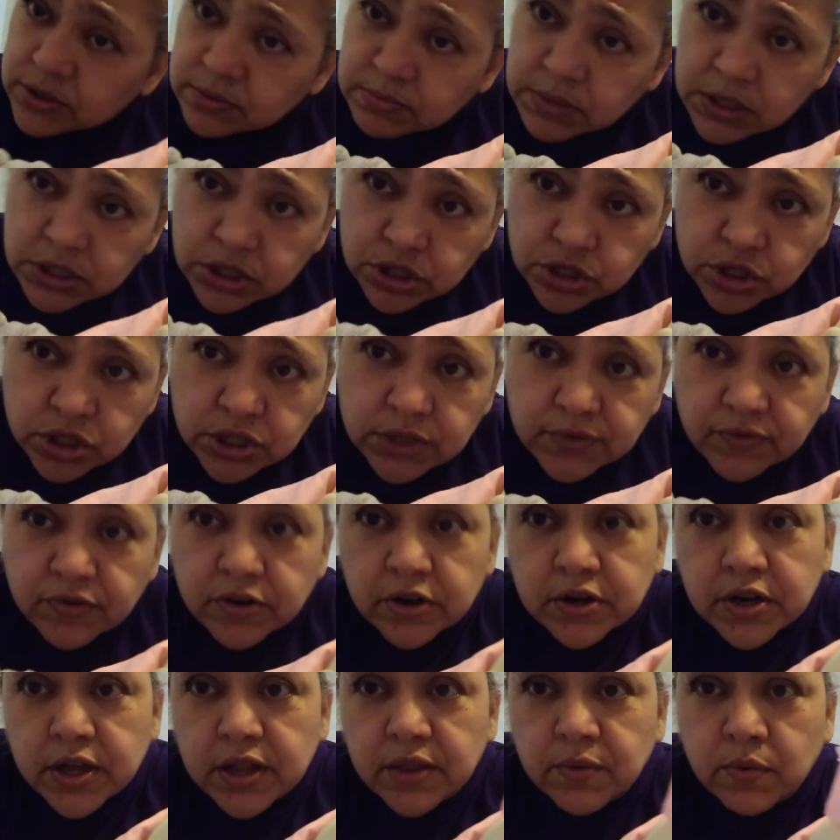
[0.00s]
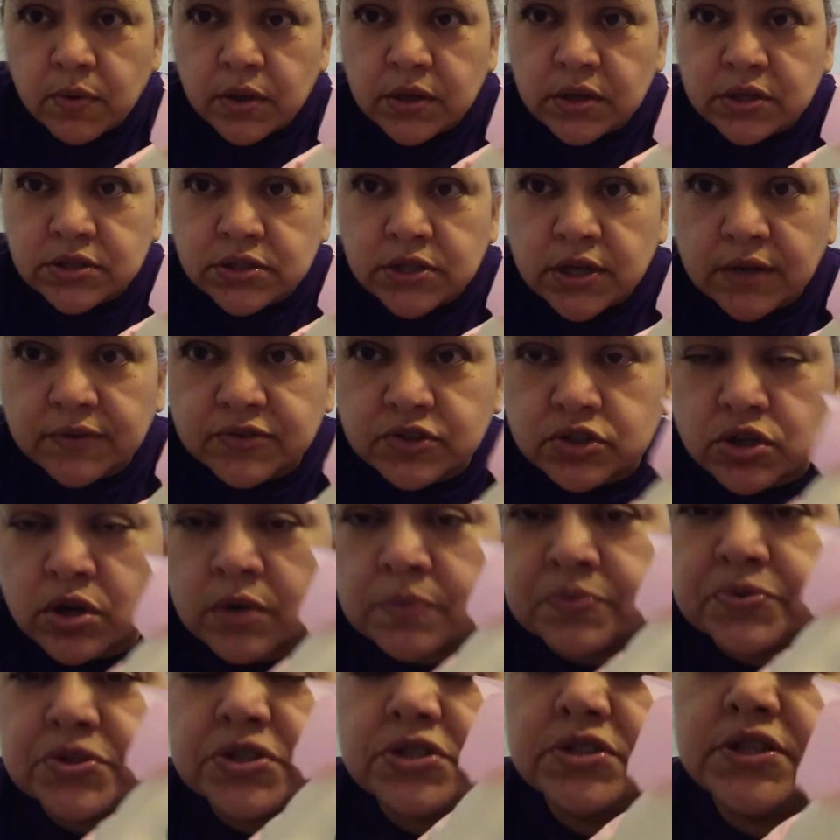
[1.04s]
to my search for another one, soft
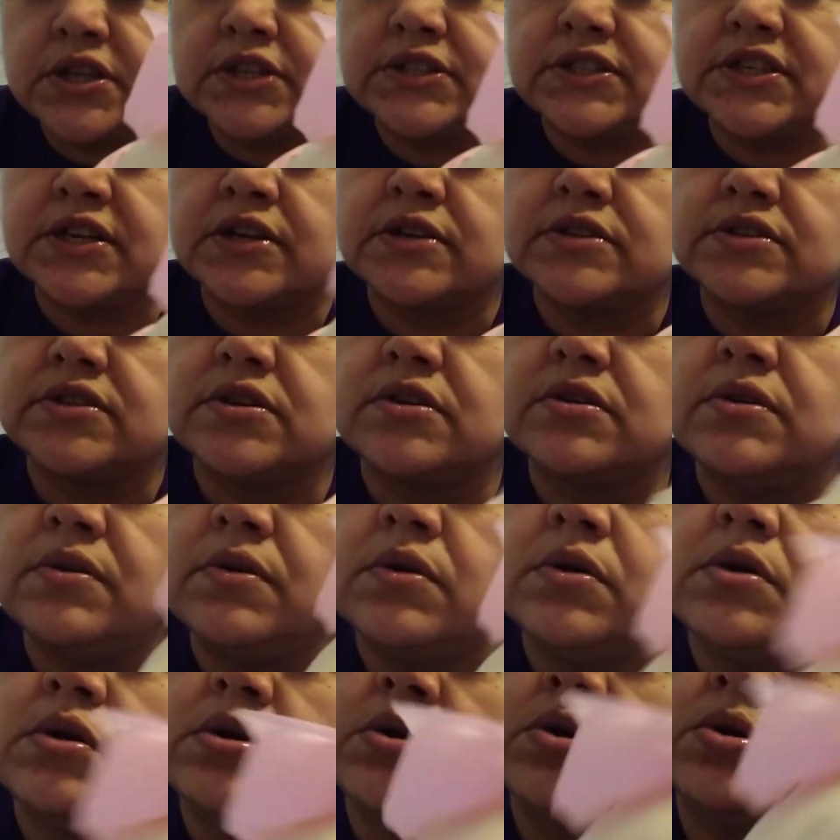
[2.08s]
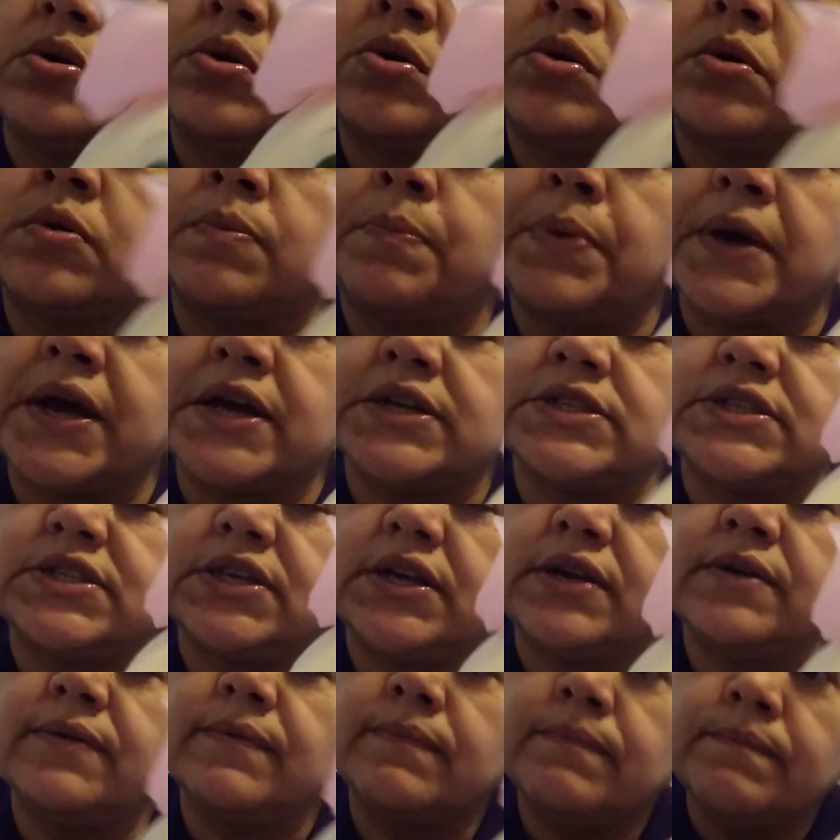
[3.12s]
sculpture that takes a whole
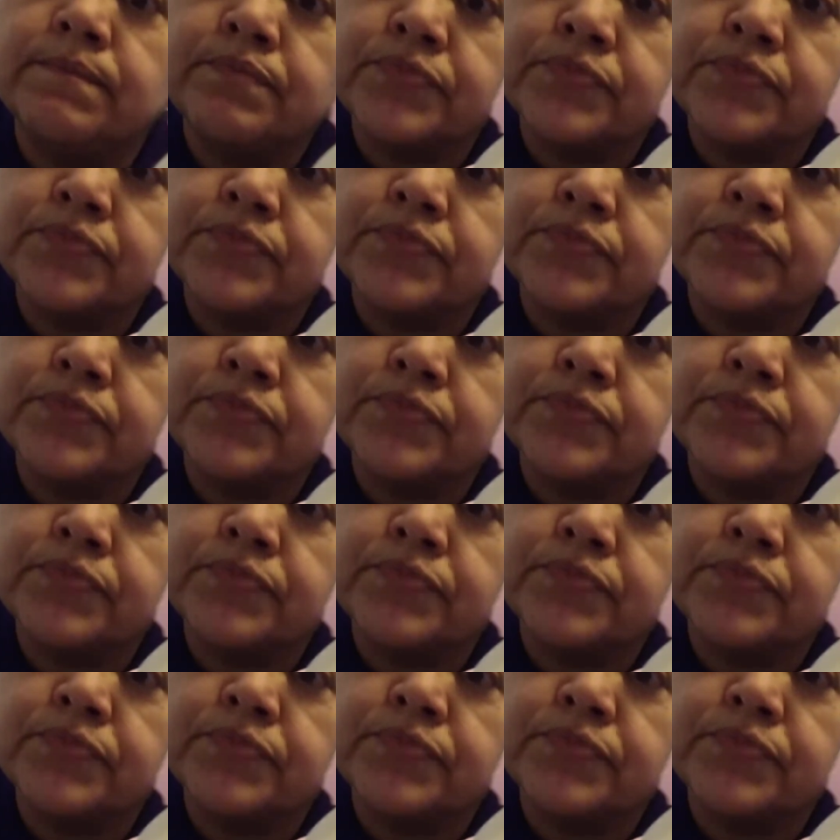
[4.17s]
passy.